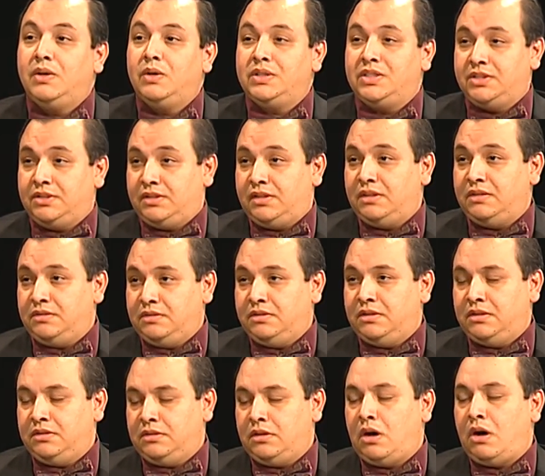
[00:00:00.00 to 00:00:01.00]
which is the,
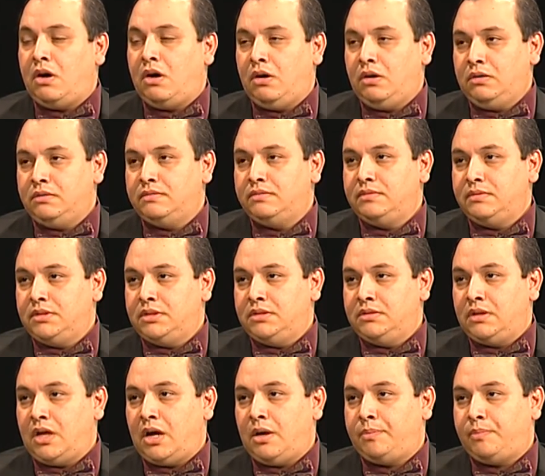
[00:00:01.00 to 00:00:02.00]
the law the
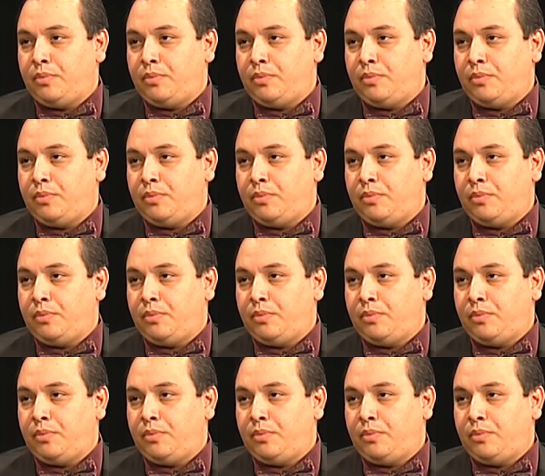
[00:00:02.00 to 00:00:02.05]
law